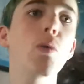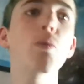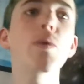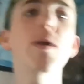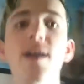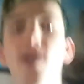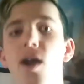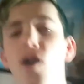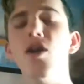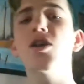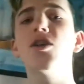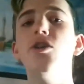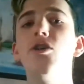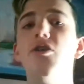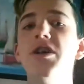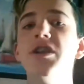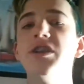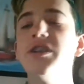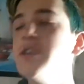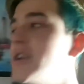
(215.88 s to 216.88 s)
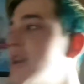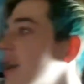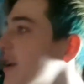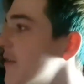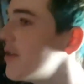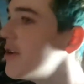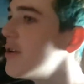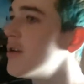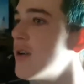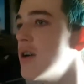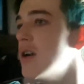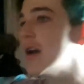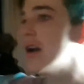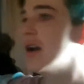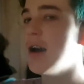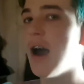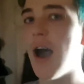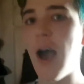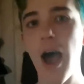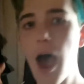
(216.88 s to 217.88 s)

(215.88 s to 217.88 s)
we are going to give you a